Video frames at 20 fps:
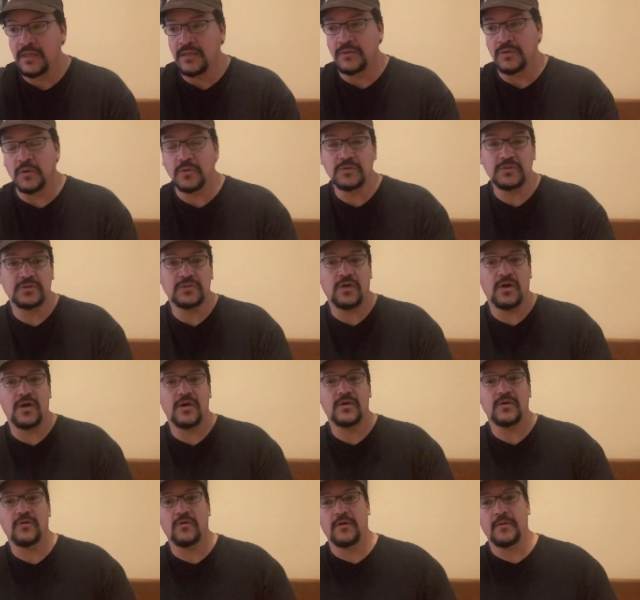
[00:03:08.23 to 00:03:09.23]
no
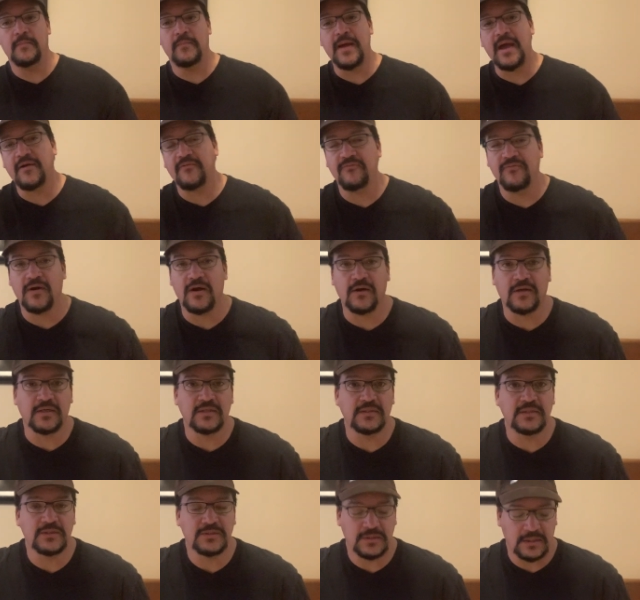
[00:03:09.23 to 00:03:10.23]
start, or a backfire
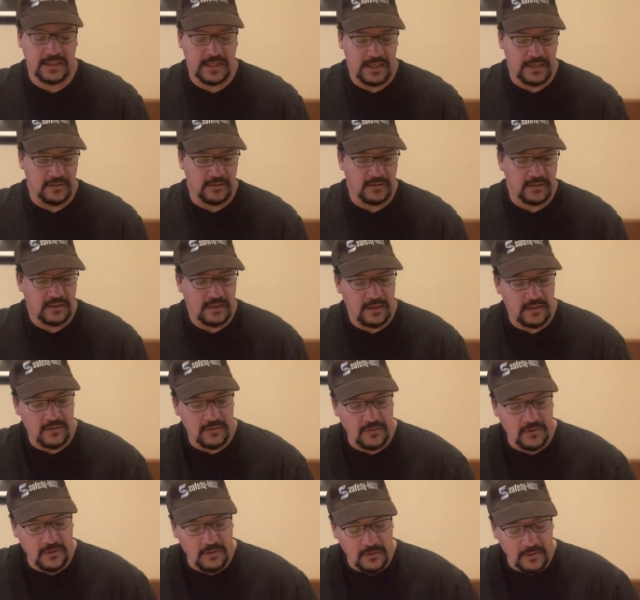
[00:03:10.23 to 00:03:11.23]
condition can
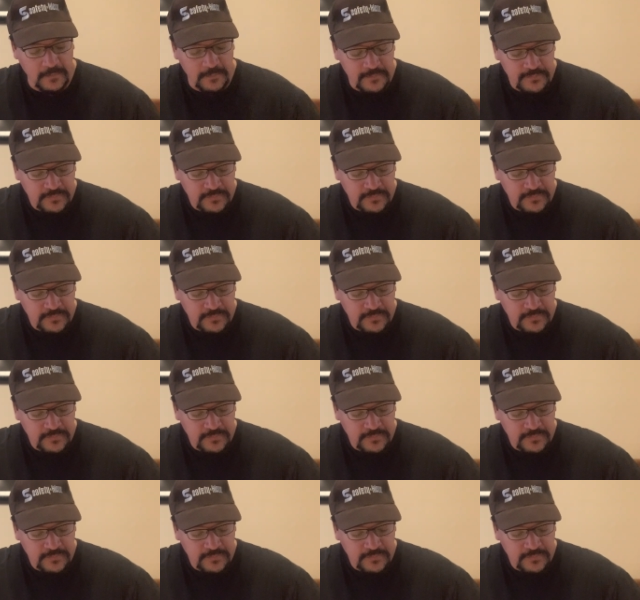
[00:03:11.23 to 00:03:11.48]
occur.